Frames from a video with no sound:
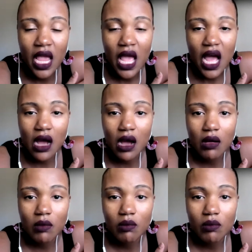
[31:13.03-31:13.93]

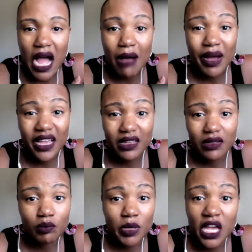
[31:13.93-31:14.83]
I might
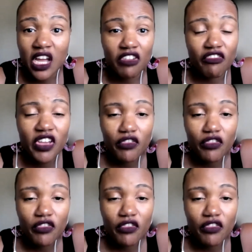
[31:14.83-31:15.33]
be a good fit